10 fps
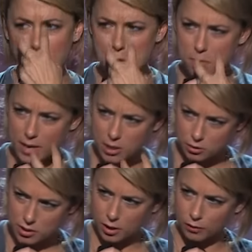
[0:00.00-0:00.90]
do you make
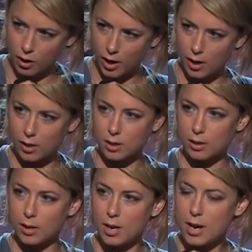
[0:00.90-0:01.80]
yourself cry?
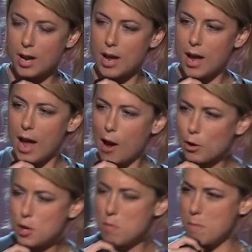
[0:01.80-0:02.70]
How
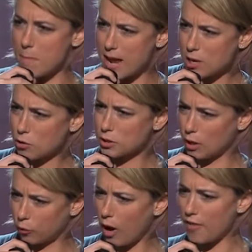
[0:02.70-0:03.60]
do you make
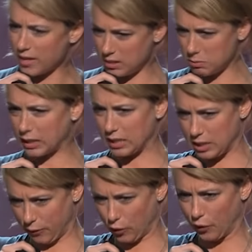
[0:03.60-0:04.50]
yourself cry? That seems like a
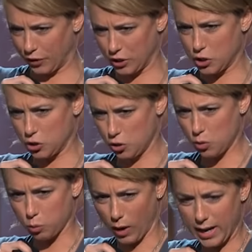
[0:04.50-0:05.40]
difficult thing to
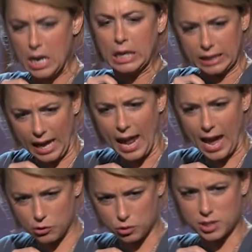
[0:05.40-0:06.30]
do, right? A lot of
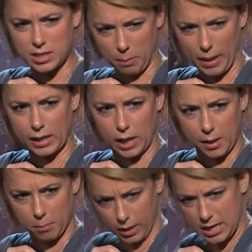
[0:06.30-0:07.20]
actresses get paid a
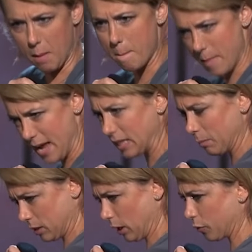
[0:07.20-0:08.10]
lot of money to make
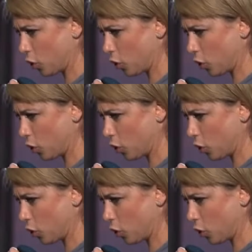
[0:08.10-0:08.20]
themselves